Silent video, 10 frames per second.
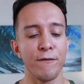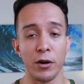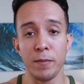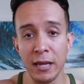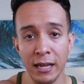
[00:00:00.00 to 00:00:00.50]

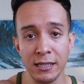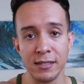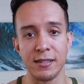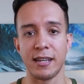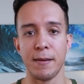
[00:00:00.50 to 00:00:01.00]
For me,
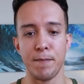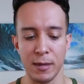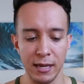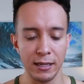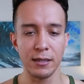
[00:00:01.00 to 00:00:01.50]
since I
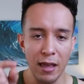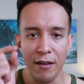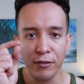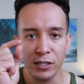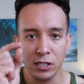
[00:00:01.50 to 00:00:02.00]
compete,
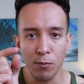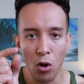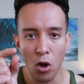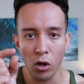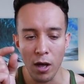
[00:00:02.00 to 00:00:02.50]
every
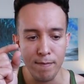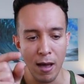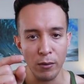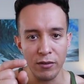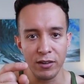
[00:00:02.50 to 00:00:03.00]
small
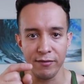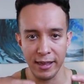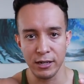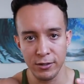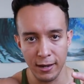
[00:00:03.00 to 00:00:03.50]
amount of
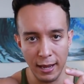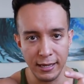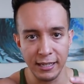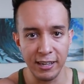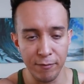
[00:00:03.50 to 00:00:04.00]
advantage that I
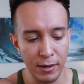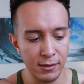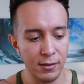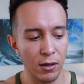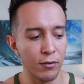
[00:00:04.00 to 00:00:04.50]
can give
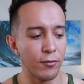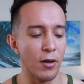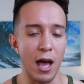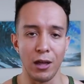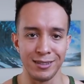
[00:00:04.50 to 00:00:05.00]
myself,
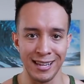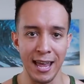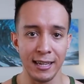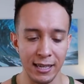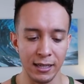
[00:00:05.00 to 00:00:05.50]
I'll
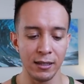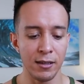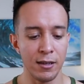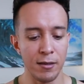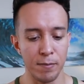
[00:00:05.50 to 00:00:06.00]
take it
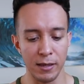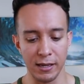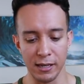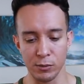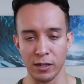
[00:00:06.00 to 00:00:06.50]

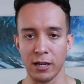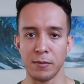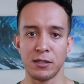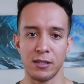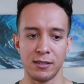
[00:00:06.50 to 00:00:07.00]
because when it
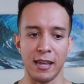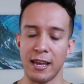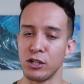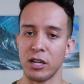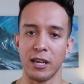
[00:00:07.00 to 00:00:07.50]
comes to
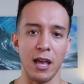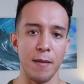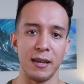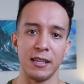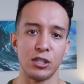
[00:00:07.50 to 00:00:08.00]
stage, it, I
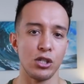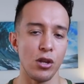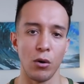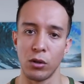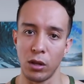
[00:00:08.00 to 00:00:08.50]
mean, it's
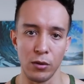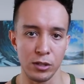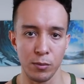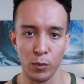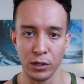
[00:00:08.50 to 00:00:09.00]
so close
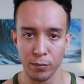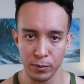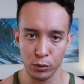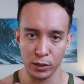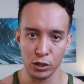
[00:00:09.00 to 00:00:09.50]
when,
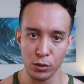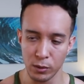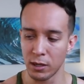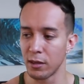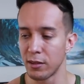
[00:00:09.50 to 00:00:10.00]
between you
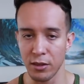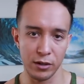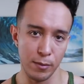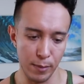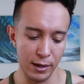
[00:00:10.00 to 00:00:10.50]
and the other
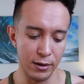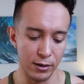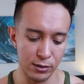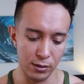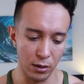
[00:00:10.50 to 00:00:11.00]

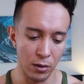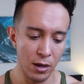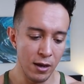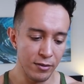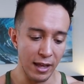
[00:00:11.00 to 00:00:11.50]
competitors. So
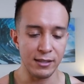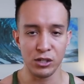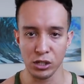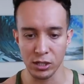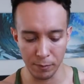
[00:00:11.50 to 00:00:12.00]
that's
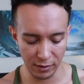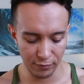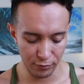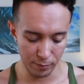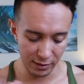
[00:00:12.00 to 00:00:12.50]
just something
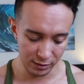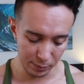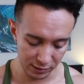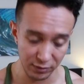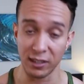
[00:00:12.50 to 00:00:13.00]
for me
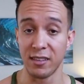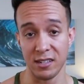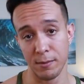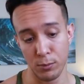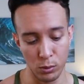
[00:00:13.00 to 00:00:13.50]
specifically
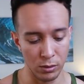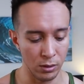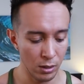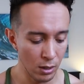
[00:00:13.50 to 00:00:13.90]
that's important.